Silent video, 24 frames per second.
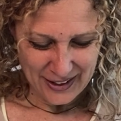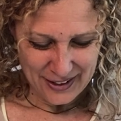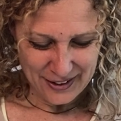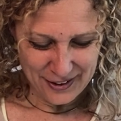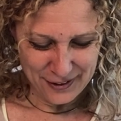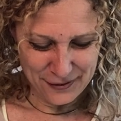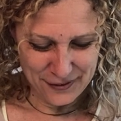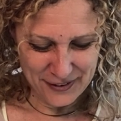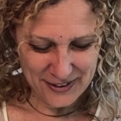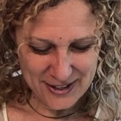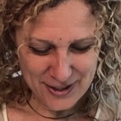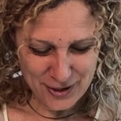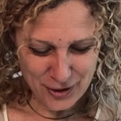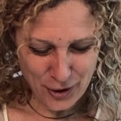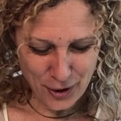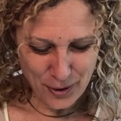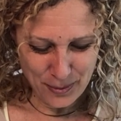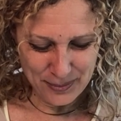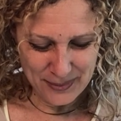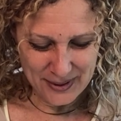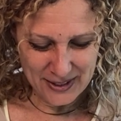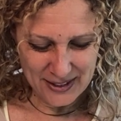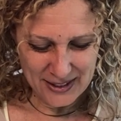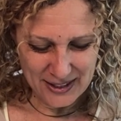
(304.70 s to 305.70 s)
The physical
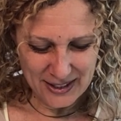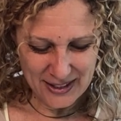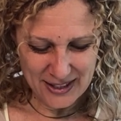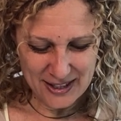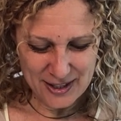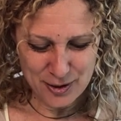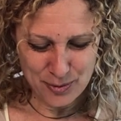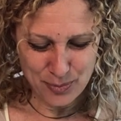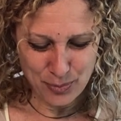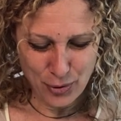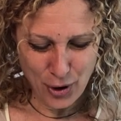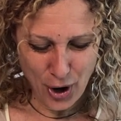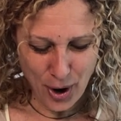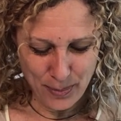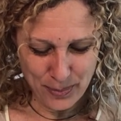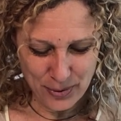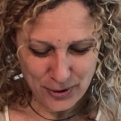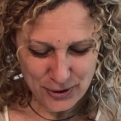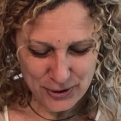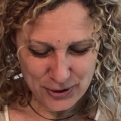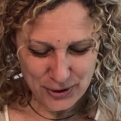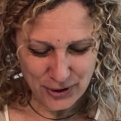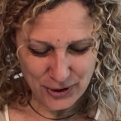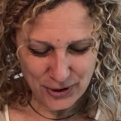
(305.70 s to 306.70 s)
meaning is
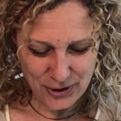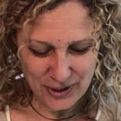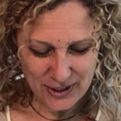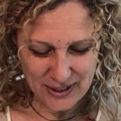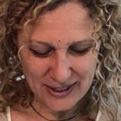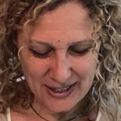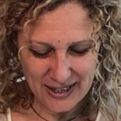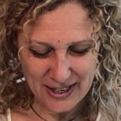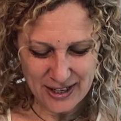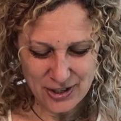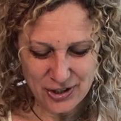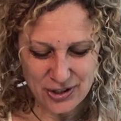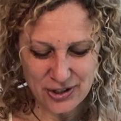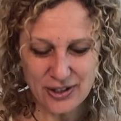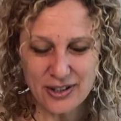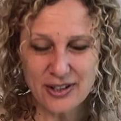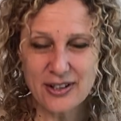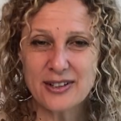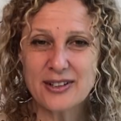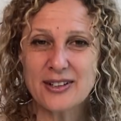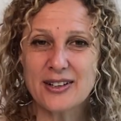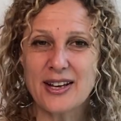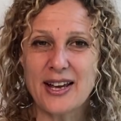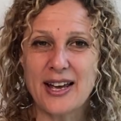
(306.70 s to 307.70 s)
proper
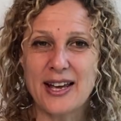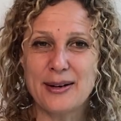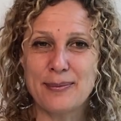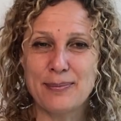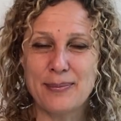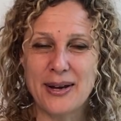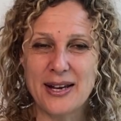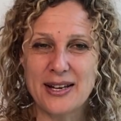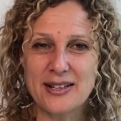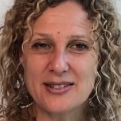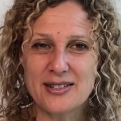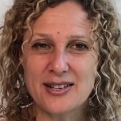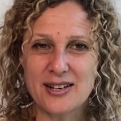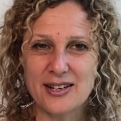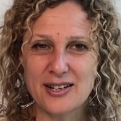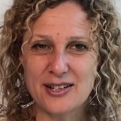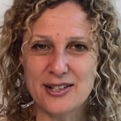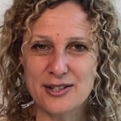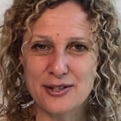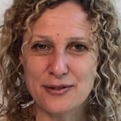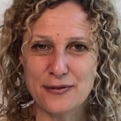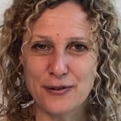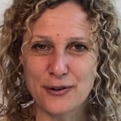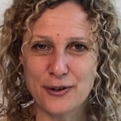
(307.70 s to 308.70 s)
circulation and
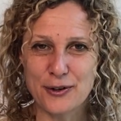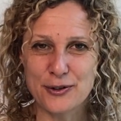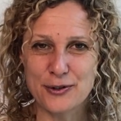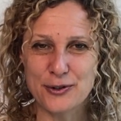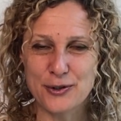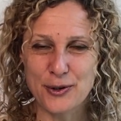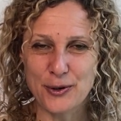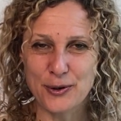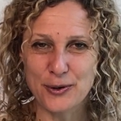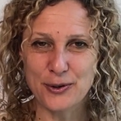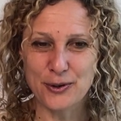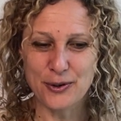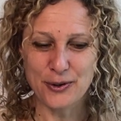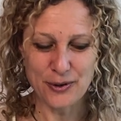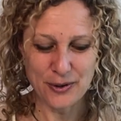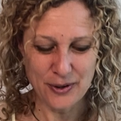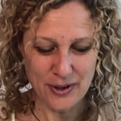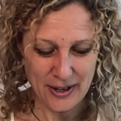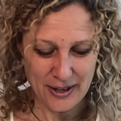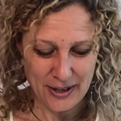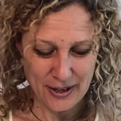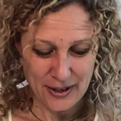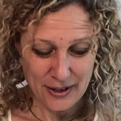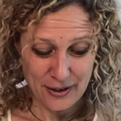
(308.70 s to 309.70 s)
maintenance for, a total,
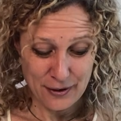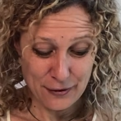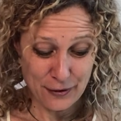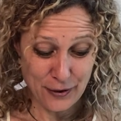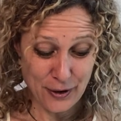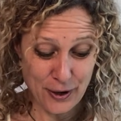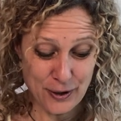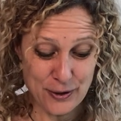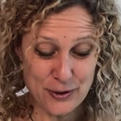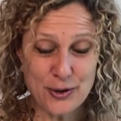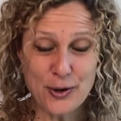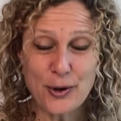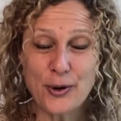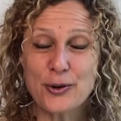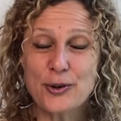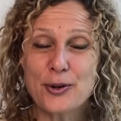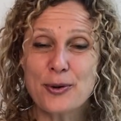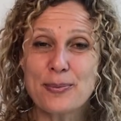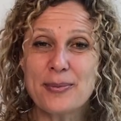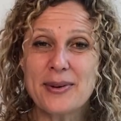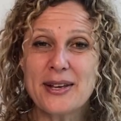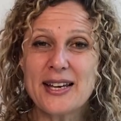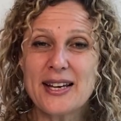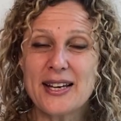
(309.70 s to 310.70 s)
for our
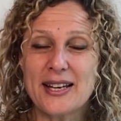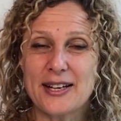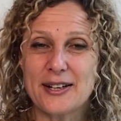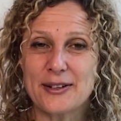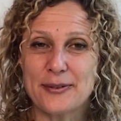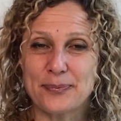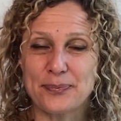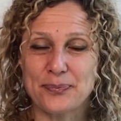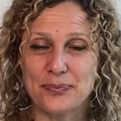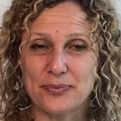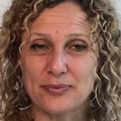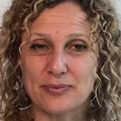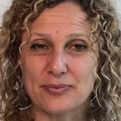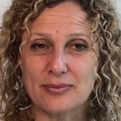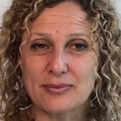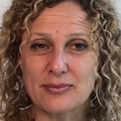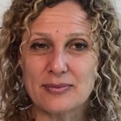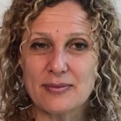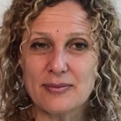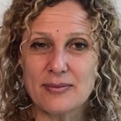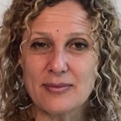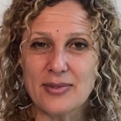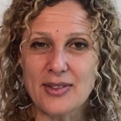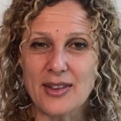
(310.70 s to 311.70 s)
total being.
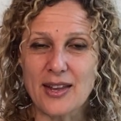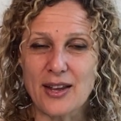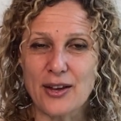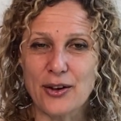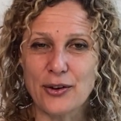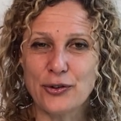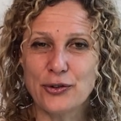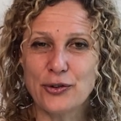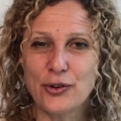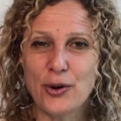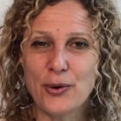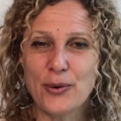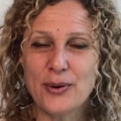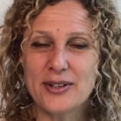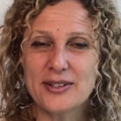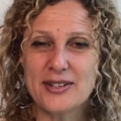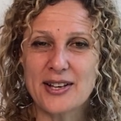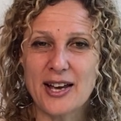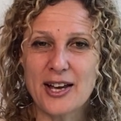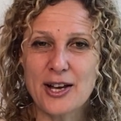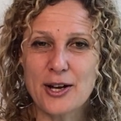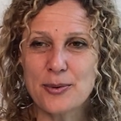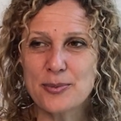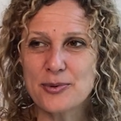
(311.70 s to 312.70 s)
So it
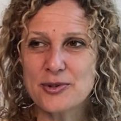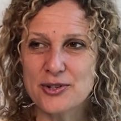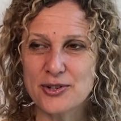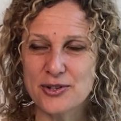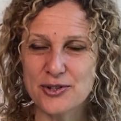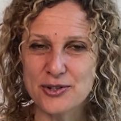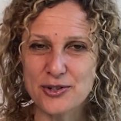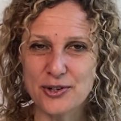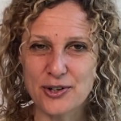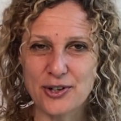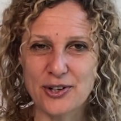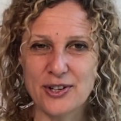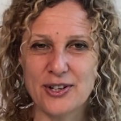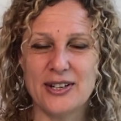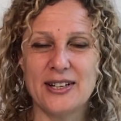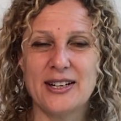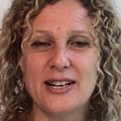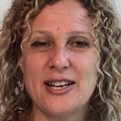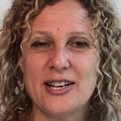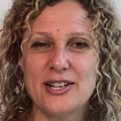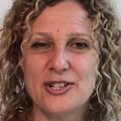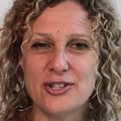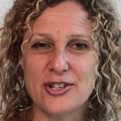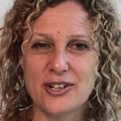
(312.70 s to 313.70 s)
helps the
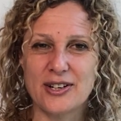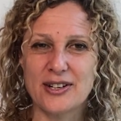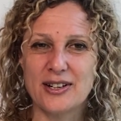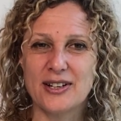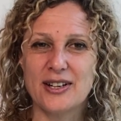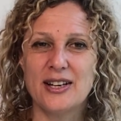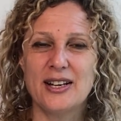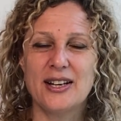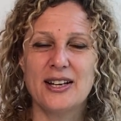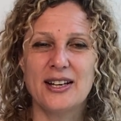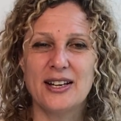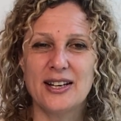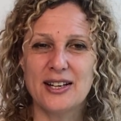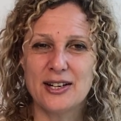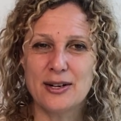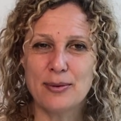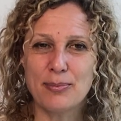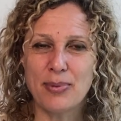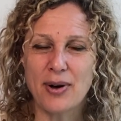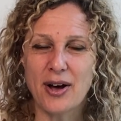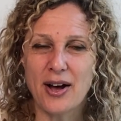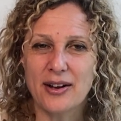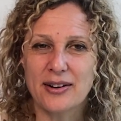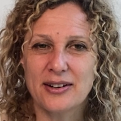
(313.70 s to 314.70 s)
circulation in the
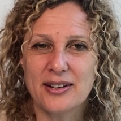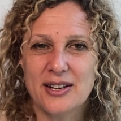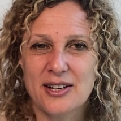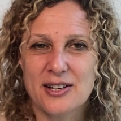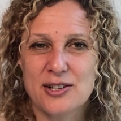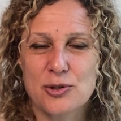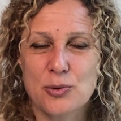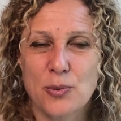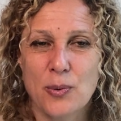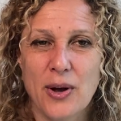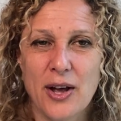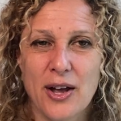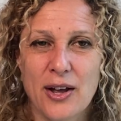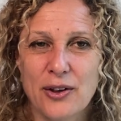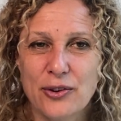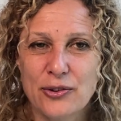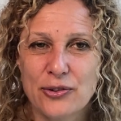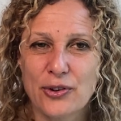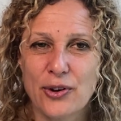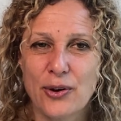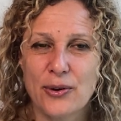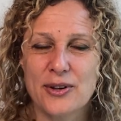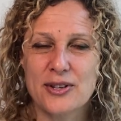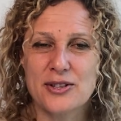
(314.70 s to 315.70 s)
body as well.
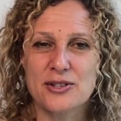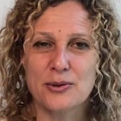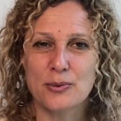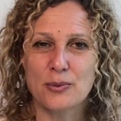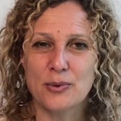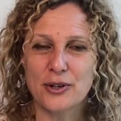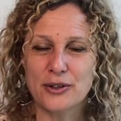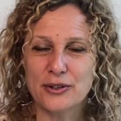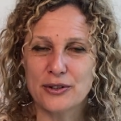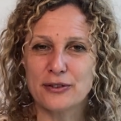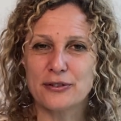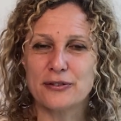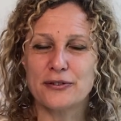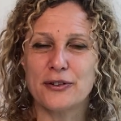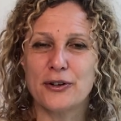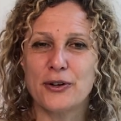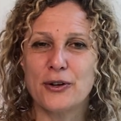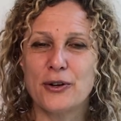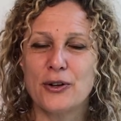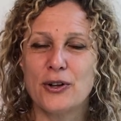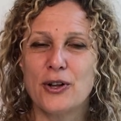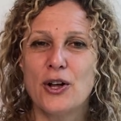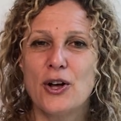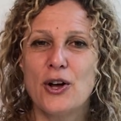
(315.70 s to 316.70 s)
So it's a
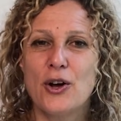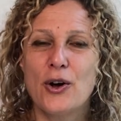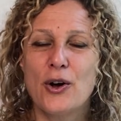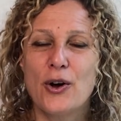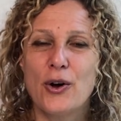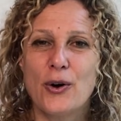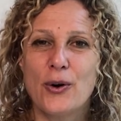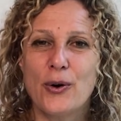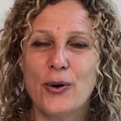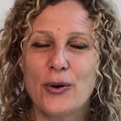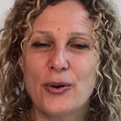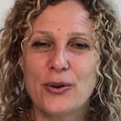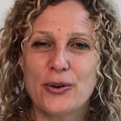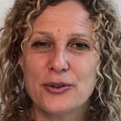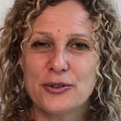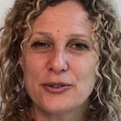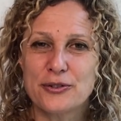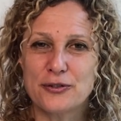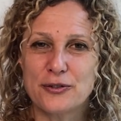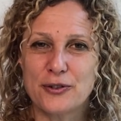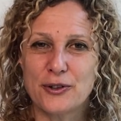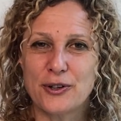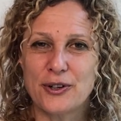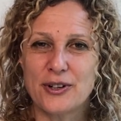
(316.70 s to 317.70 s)
wonderful hold
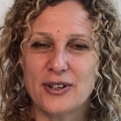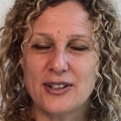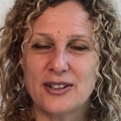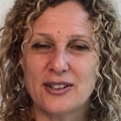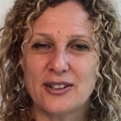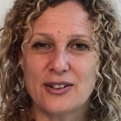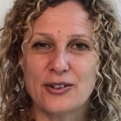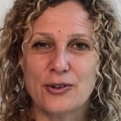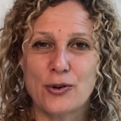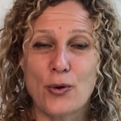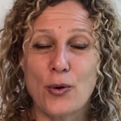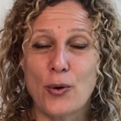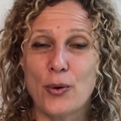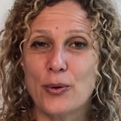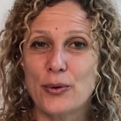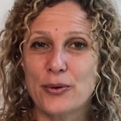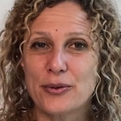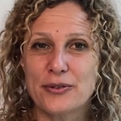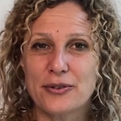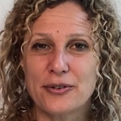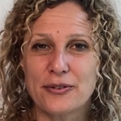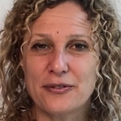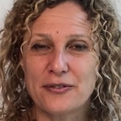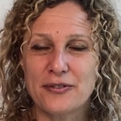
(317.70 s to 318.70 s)
for cold
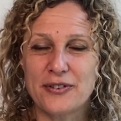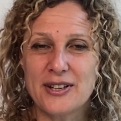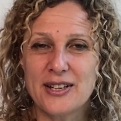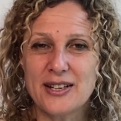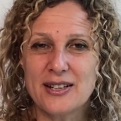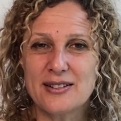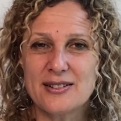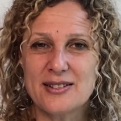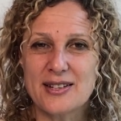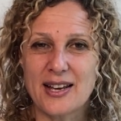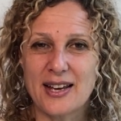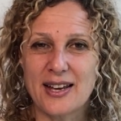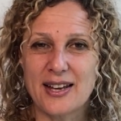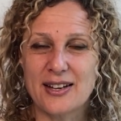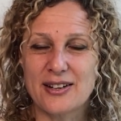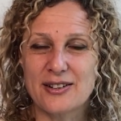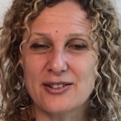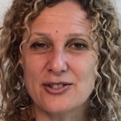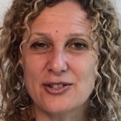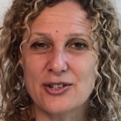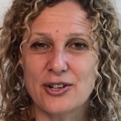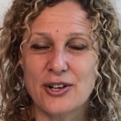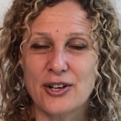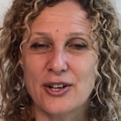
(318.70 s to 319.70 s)
feet
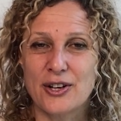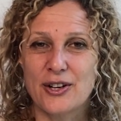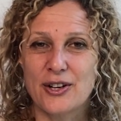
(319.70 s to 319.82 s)
and